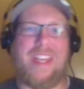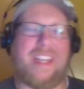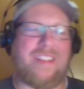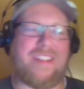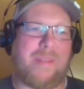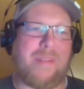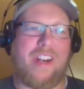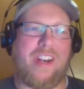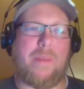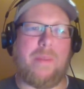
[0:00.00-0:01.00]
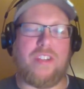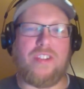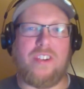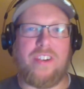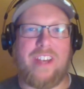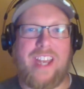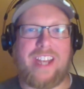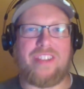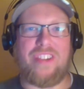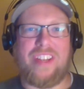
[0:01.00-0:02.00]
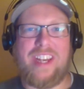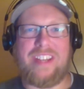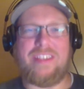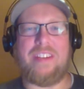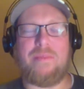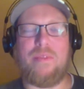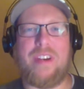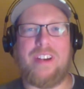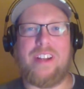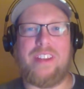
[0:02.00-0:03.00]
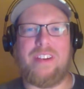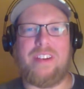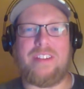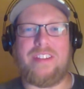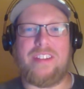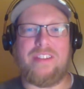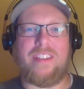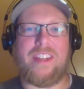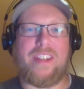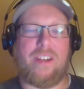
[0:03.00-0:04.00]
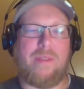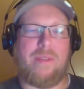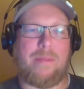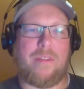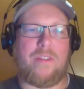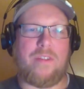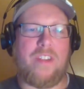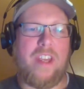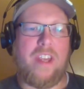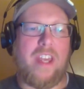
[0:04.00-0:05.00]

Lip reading: Now, see, I'm kind of hoping the shirt actually is printed on there. It says Glendale Raptors.